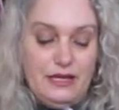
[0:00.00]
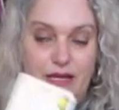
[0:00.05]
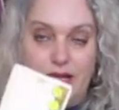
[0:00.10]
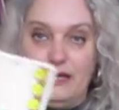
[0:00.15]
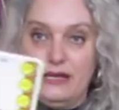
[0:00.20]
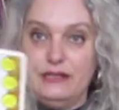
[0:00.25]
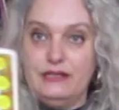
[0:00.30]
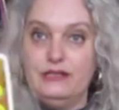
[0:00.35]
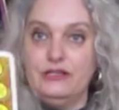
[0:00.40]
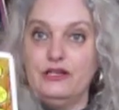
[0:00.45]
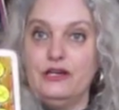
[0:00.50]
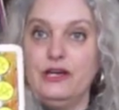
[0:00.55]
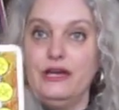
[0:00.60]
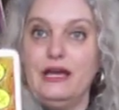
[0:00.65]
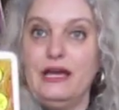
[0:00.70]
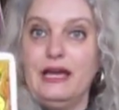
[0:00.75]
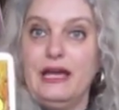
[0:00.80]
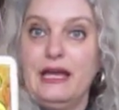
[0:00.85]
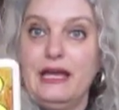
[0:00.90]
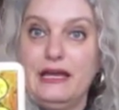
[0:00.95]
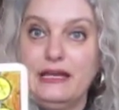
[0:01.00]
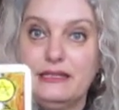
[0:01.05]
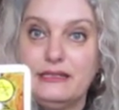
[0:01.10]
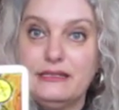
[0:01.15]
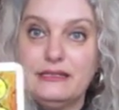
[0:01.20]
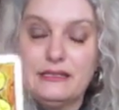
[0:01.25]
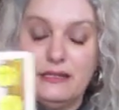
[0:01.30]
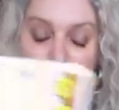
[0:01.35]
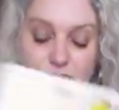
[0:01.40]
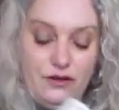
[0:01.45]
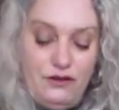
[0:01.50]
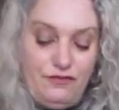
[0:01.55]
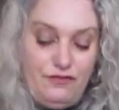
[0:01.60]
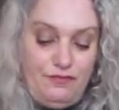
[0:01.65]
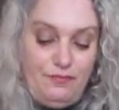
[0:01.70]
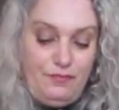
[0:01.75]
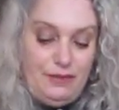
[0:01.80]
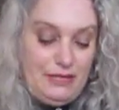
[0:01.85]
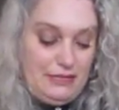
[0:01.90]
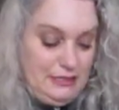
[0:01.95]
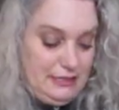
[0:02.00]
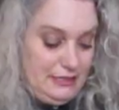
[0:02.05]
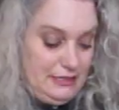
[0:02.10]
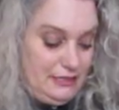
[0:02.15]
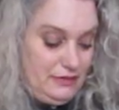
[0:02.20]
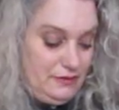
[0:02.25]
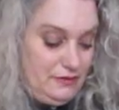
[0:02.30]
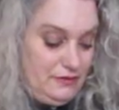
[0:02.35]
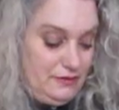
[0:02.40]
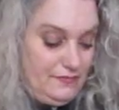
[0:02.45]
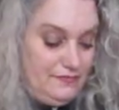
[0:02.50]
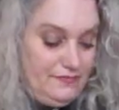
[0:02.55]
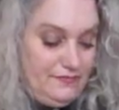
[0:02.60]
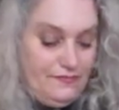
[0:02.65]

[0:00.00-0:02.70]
and the Eight of Pentacle.